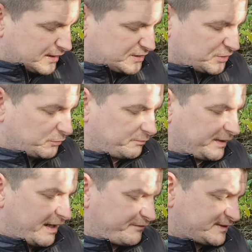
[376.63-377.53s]
some
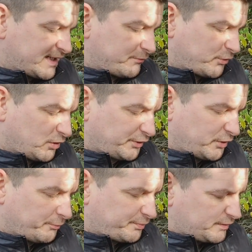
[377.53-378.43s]
gaffer tape rolled
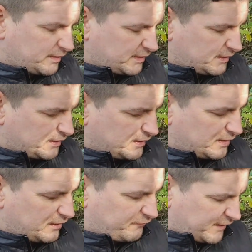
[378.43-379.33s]
up,
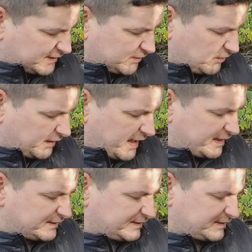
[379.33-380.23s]
a Fresno
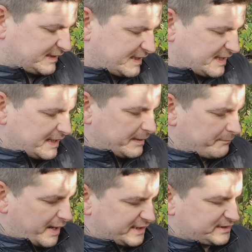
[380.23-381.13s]
lens,
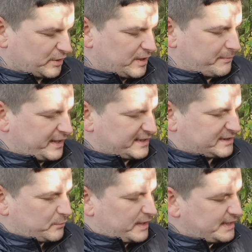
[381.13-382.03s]
my Sawyer mini
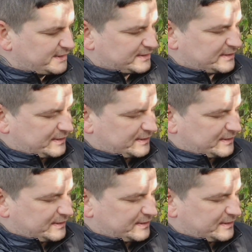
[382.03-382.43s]
squeeze,